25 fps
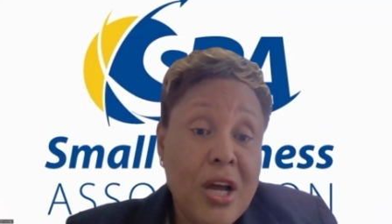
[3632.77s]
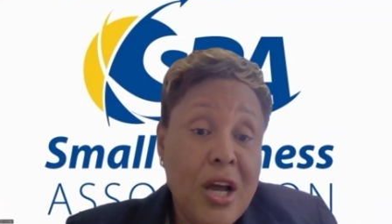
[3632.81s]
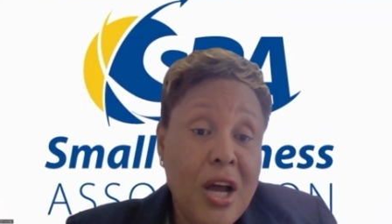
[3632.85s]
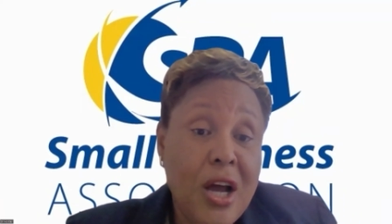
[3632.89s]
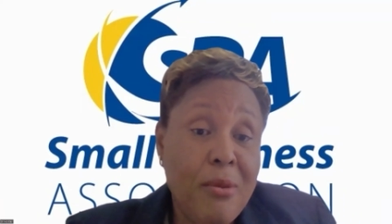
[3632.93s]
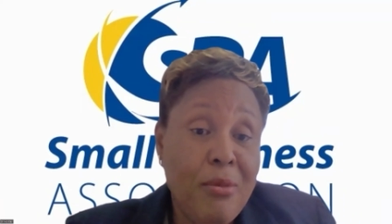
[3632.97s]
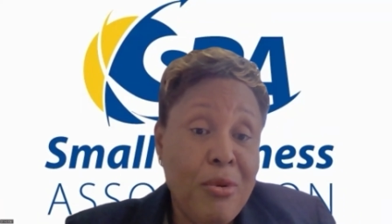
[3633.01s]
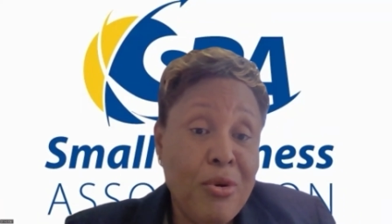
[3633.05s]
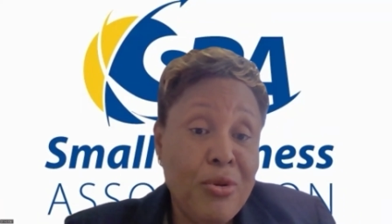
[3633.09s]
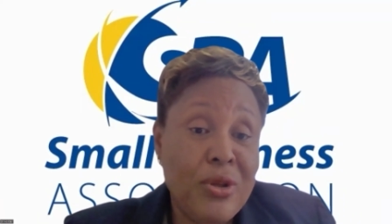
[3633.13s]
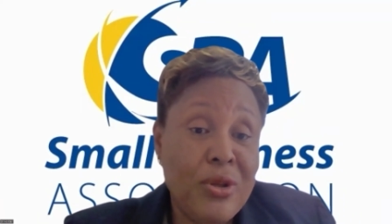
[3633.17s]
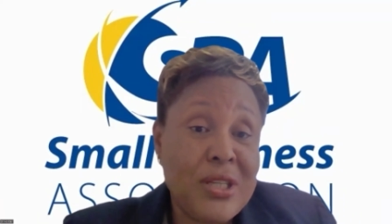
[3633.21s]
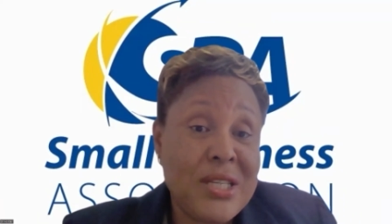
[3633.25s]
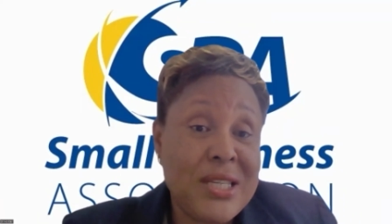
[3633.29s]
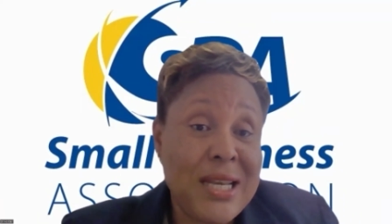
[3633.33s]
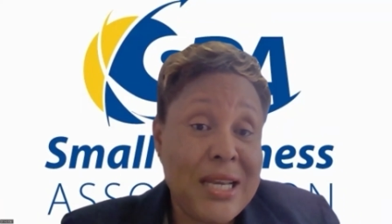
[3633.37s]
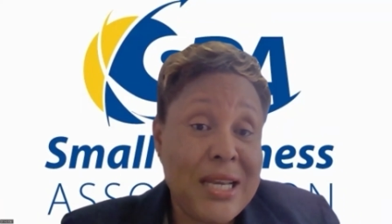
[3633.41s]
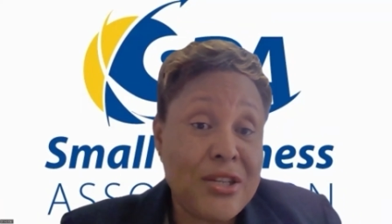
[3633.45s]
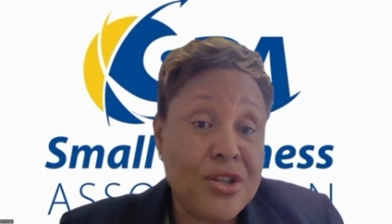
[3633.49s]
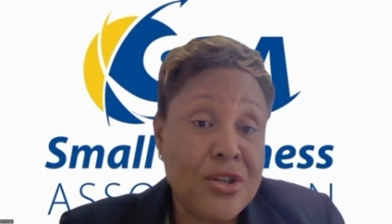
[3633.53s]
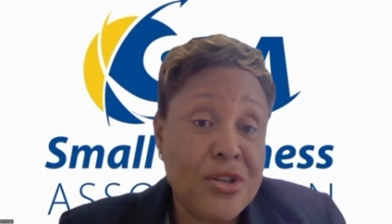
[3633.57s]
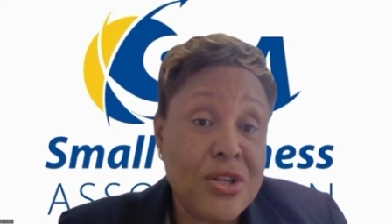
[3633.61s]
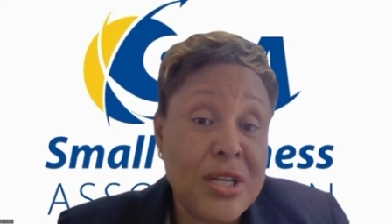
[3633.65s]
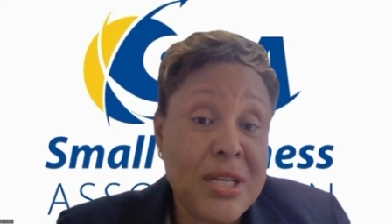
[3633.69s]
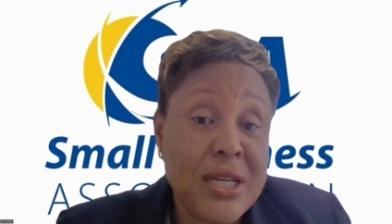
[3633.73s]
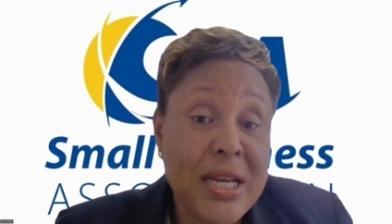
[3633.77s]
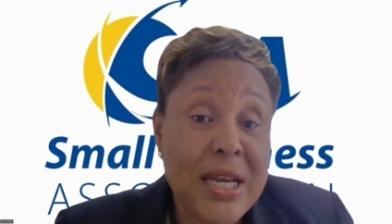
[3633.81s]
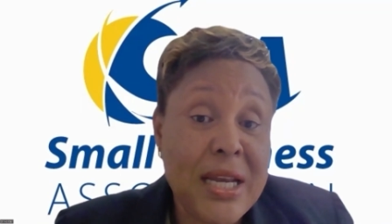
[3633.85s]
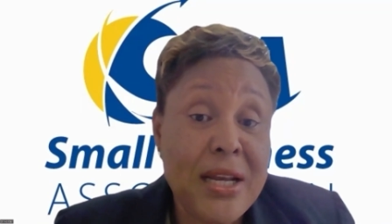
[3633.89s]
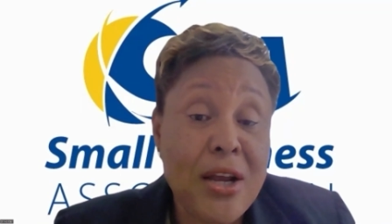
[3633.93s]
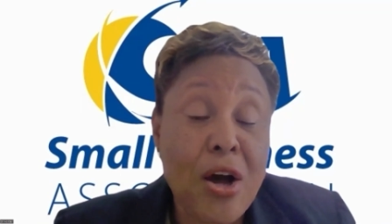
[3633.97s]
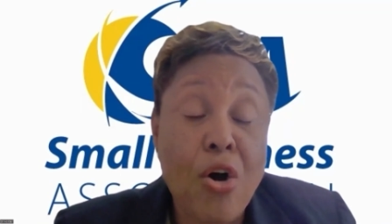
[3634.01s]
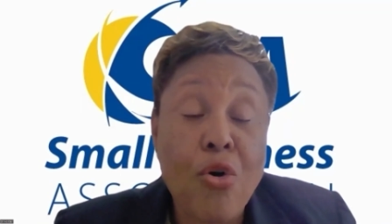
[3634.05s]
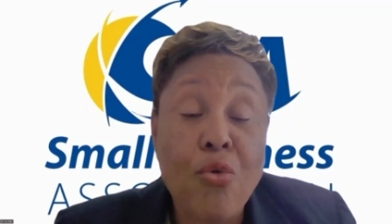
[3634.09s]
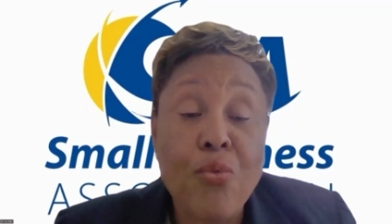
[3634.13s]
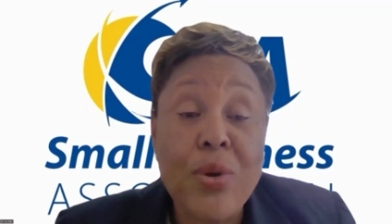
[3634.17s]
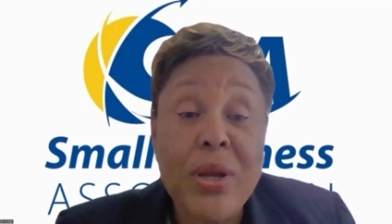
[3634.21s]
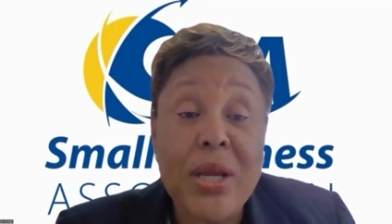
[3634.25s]
about the session today and
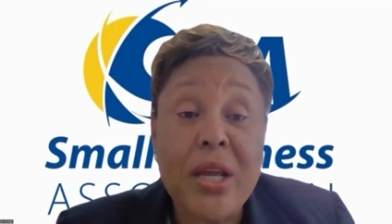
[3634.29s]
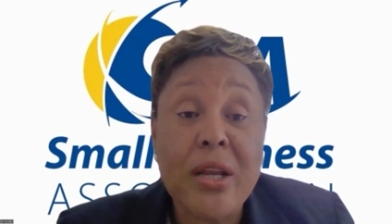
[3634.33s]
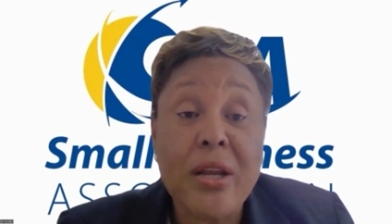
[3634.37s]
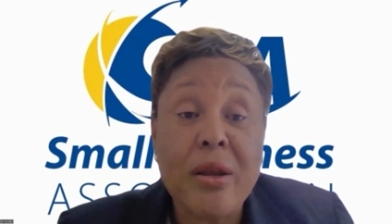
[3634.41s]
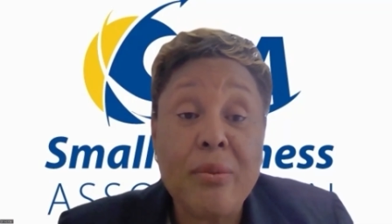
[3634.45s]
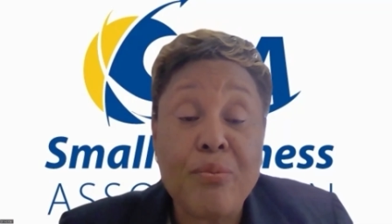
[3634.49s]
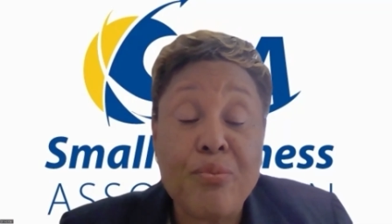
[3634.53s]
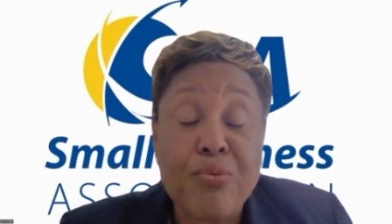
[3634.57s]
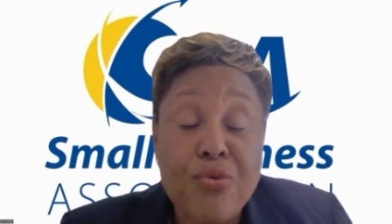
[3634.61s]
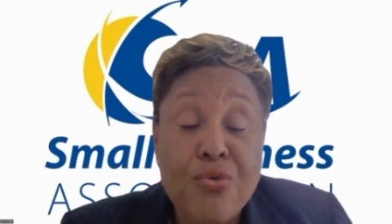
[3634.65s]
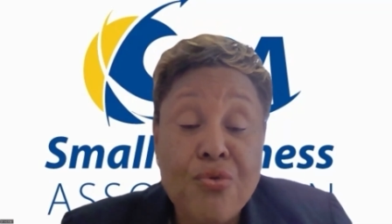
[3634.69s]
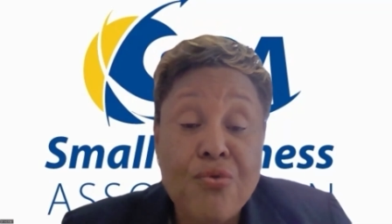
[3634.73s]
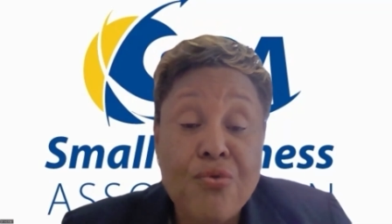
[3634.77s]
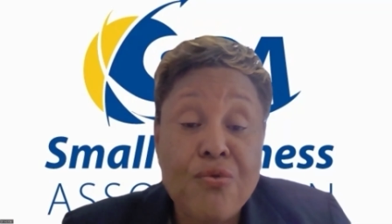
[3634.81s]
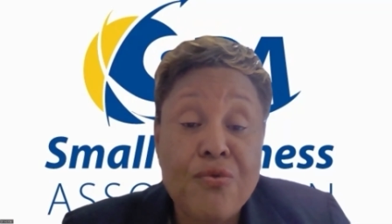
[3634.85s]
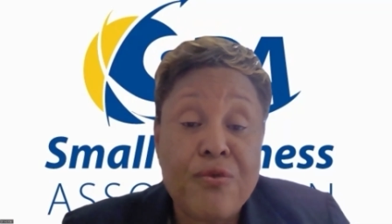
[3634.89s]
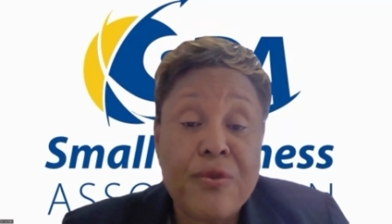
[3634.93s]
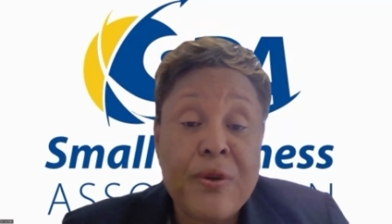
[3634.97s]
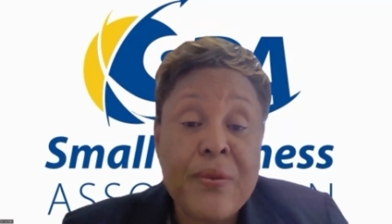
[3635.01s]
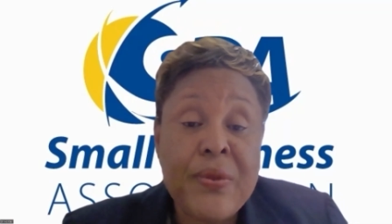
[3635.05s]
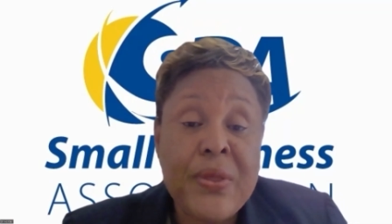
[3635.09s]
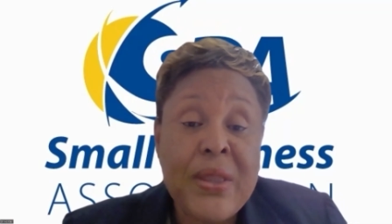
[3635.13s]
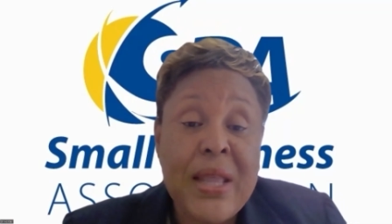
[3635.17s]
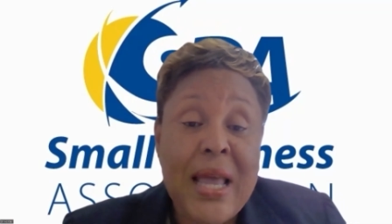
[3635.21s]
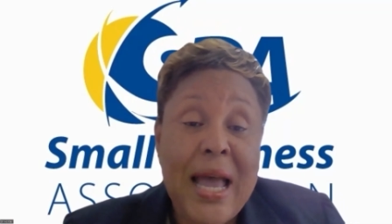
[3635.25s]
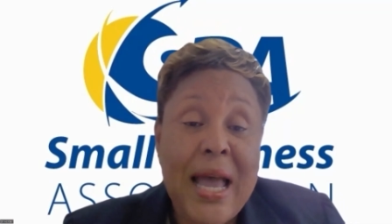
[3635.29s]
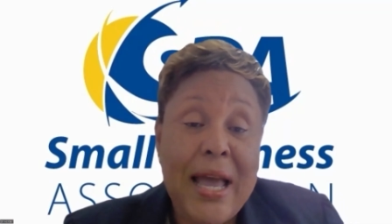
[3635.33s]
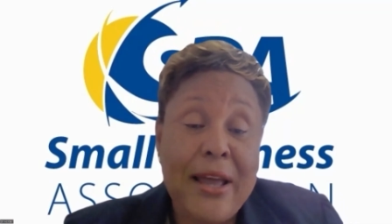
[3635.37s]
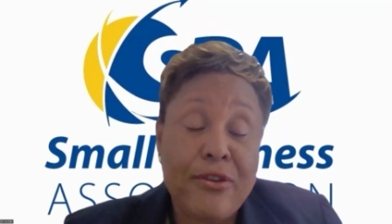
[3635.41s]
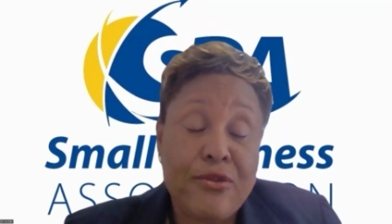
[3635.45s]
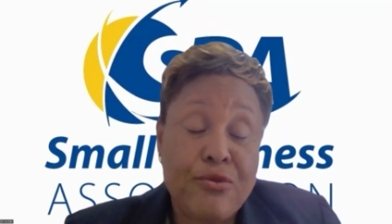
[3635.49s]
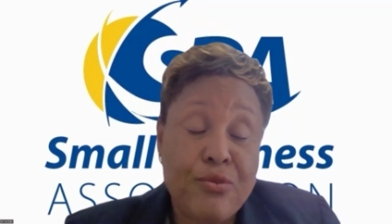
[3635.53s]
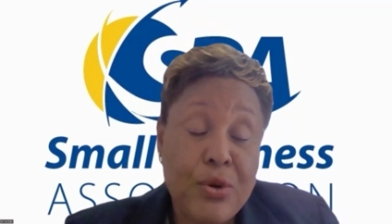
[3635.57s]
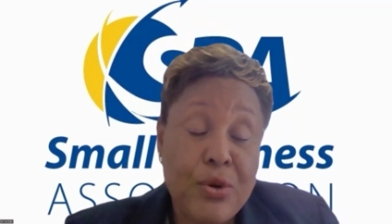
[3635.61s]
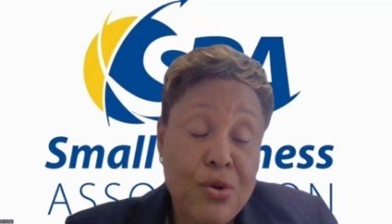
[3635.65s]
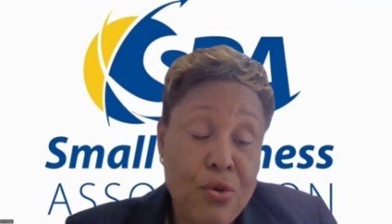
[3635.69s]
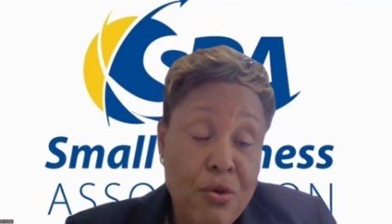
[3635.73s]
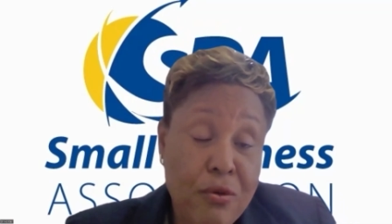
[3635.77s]
how we can improve
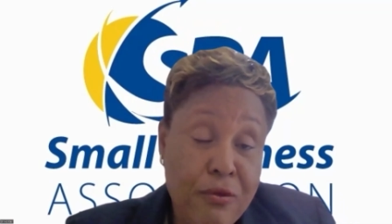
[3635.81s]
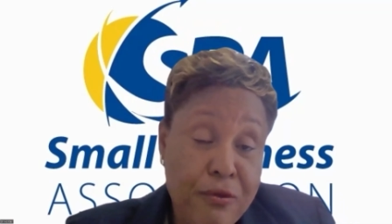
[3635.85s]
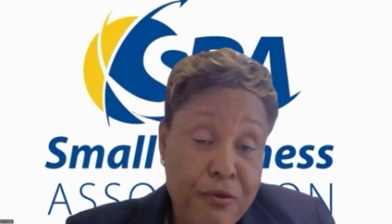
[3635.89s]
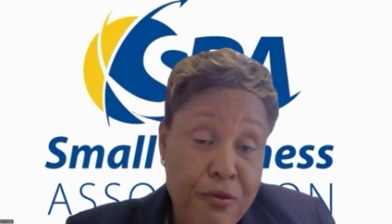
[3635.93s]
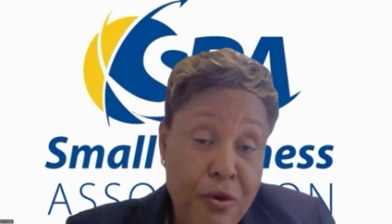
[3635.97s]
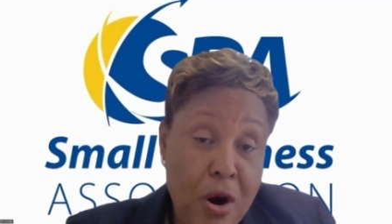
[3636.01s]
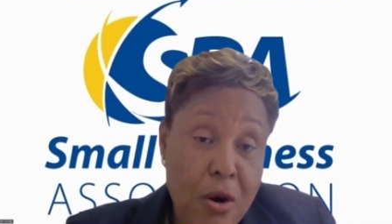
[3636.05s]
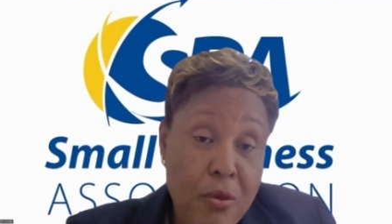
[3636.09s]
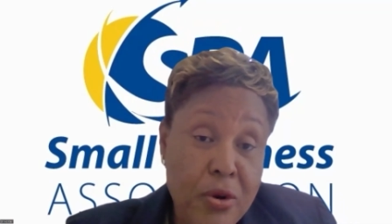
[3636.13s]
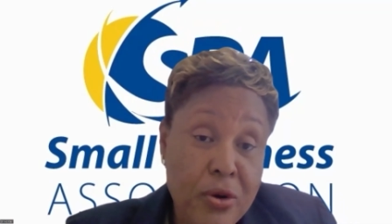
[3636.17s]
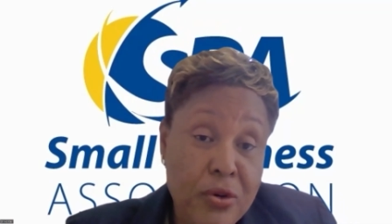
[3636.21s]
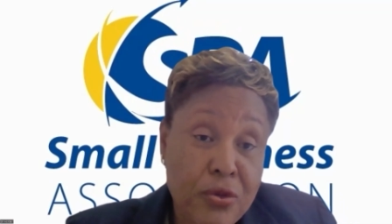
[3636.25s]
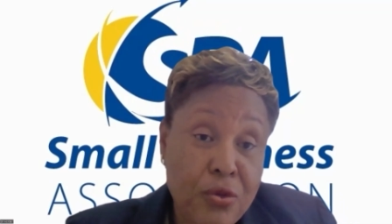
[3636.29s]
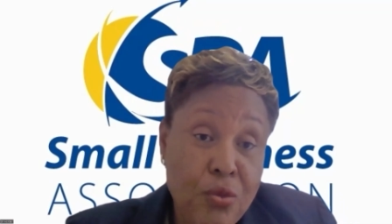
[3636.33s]
as we go forward.